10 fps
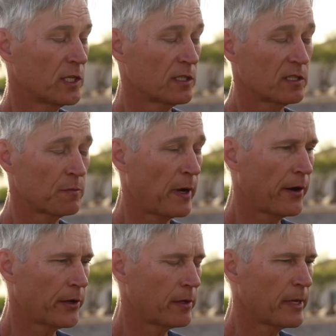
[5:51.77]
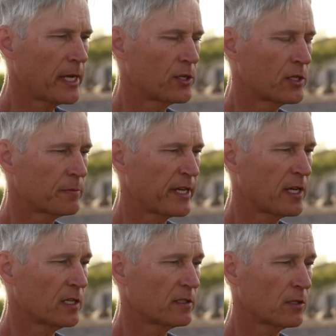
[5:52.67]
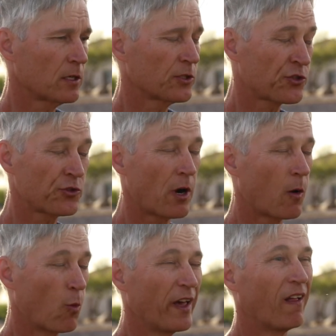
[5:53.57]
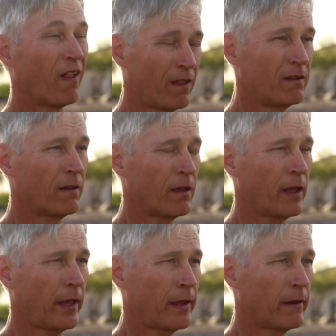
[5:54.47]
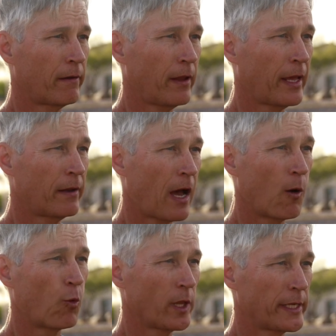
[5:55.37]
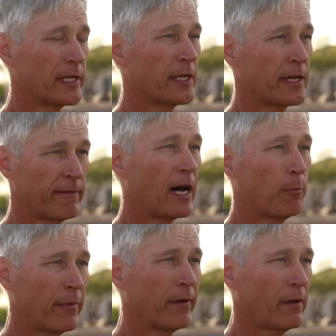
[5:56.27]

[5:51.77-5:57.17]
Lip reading: She's inspiring to me just because of her strong will and not willing to give up.